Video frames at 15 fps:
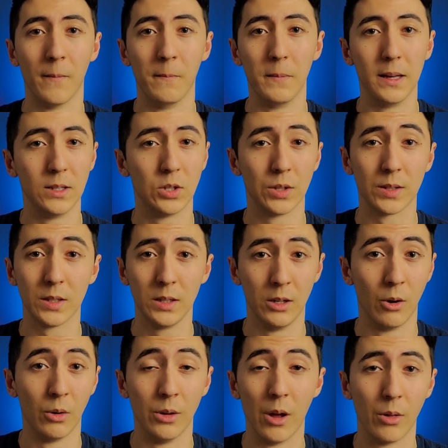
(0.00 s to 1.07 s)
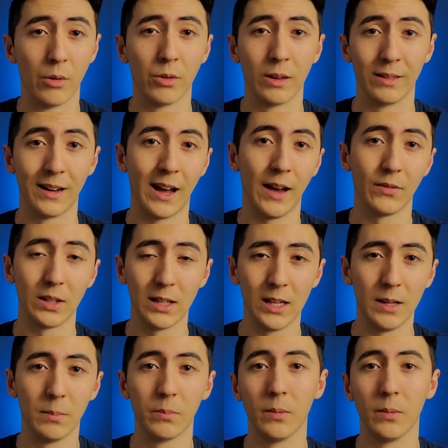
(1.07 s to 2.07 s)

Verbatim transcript: It's just, you know, another thing that I have to keep